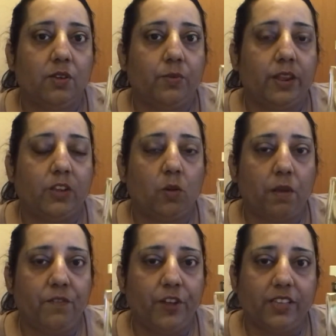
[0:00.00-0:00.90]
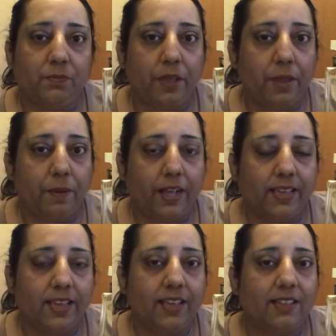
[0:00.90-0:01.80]
when I got my first pay
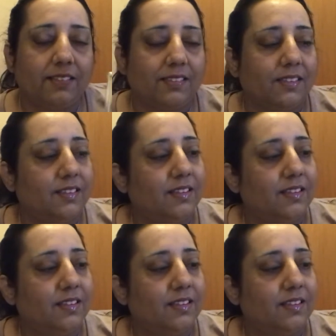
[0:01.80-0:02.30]
packet.